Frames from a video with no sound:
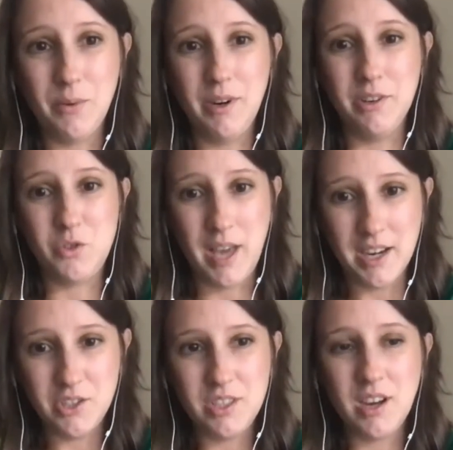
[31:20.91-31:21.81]
what your
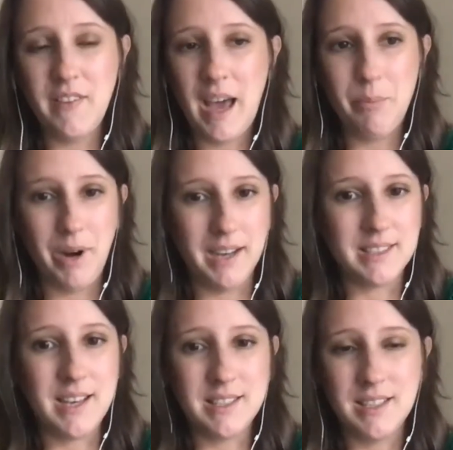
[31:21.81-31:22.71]
strategies are, that
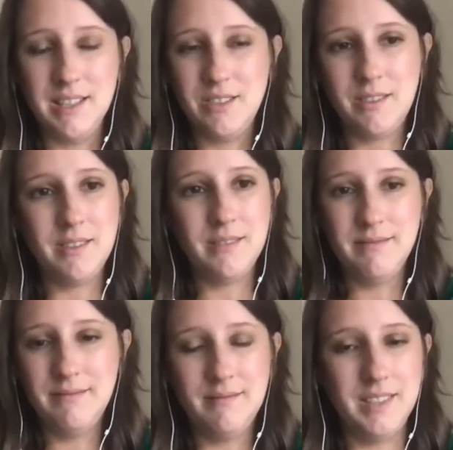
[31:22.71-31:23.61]
process is
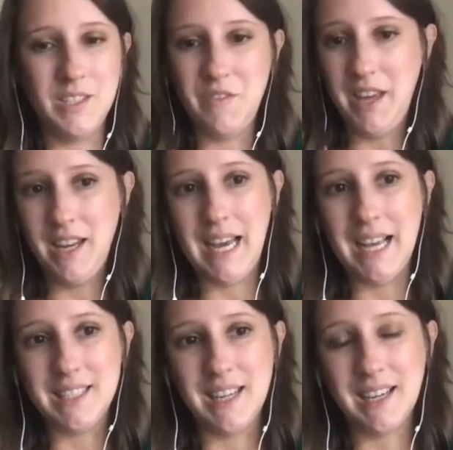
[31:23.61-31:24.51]

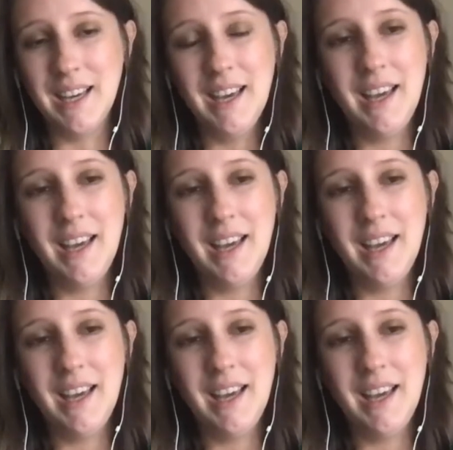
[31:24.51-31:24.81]
fantastic.